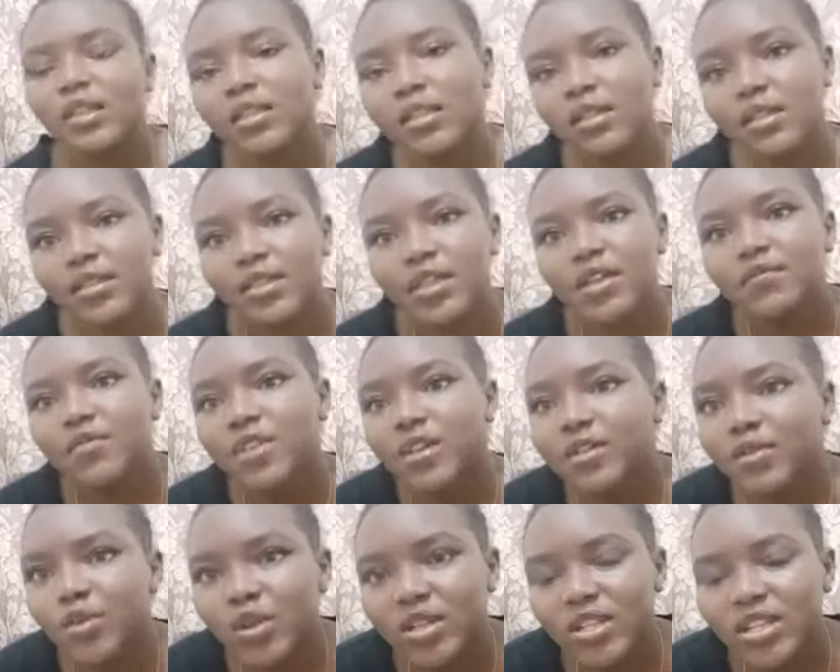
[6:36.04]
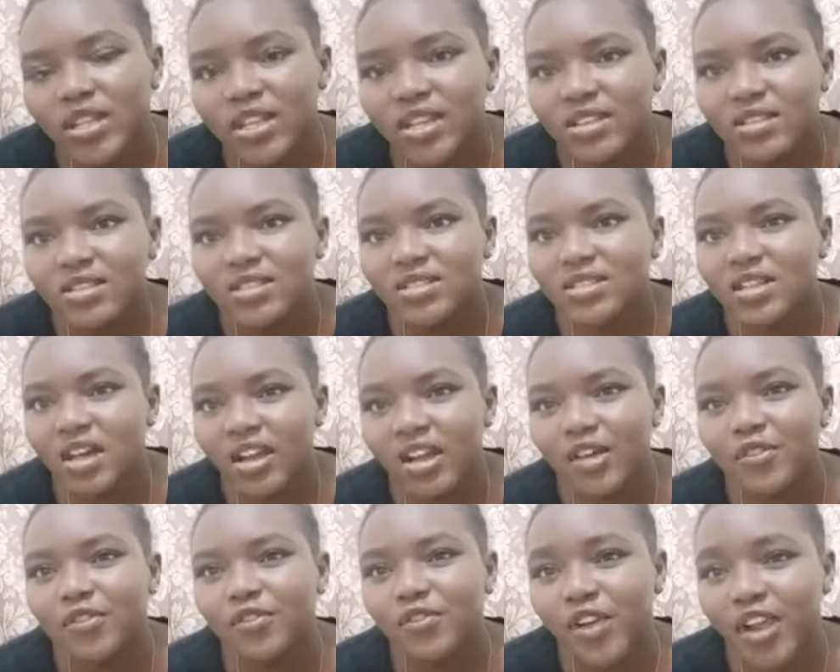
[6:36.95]
the fifth one is not
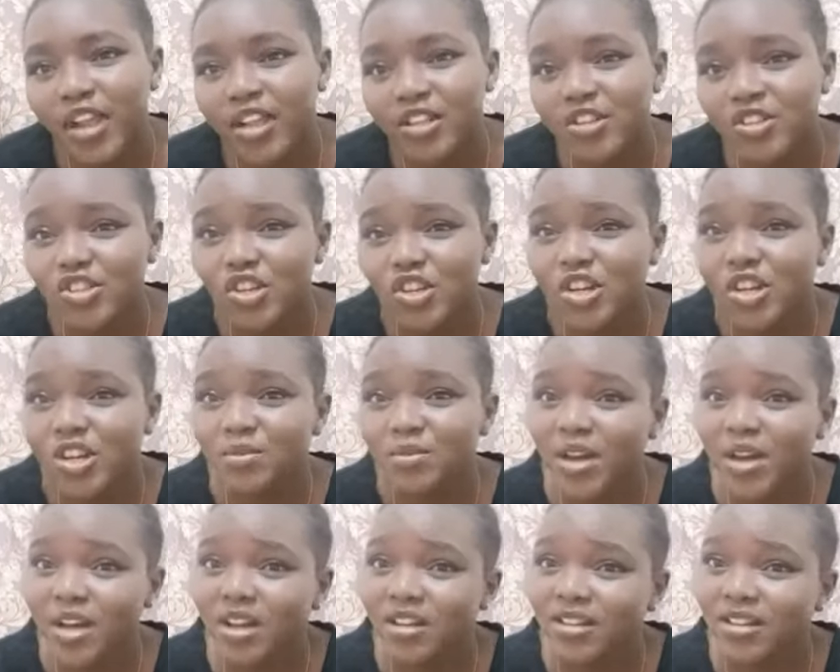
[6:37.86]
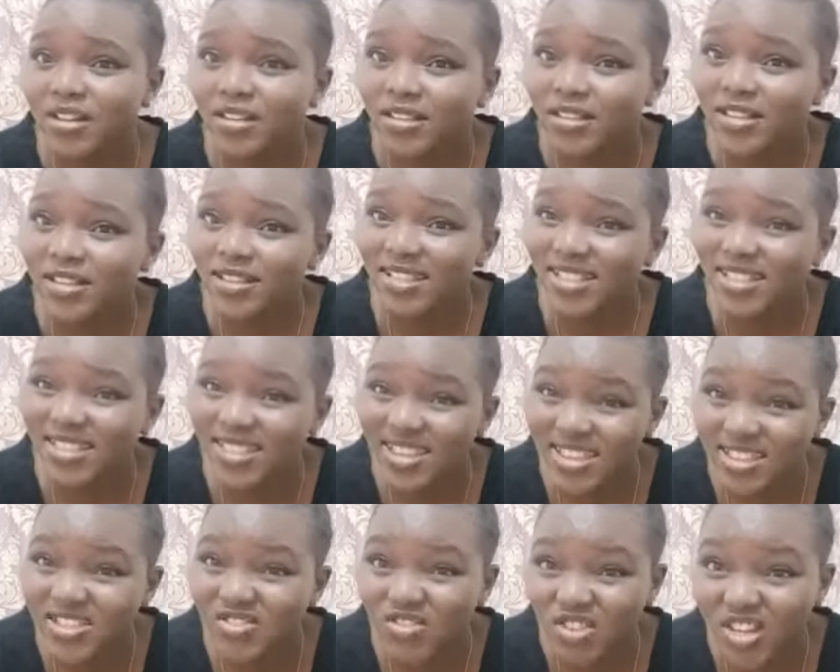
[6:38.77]
afraid to talk about
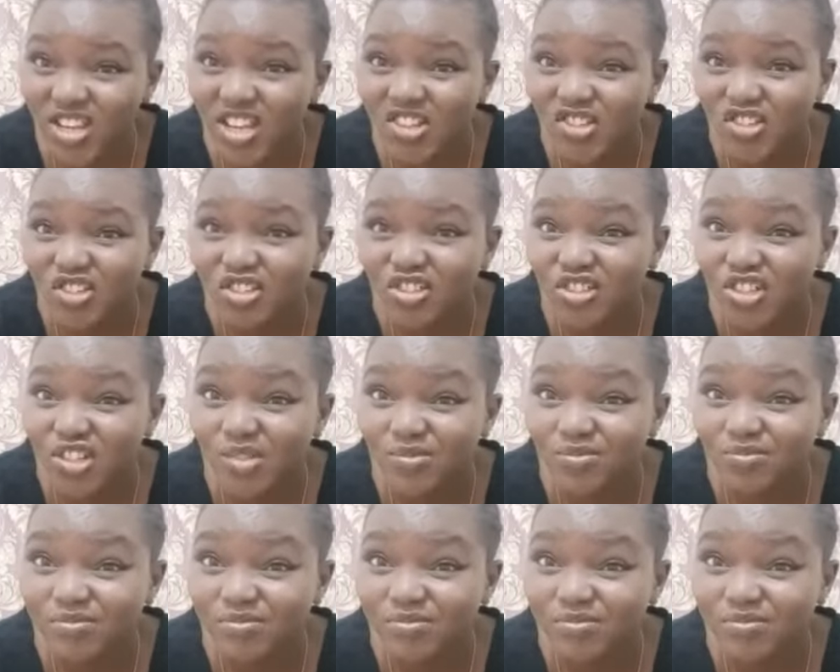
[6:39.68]
this relationship.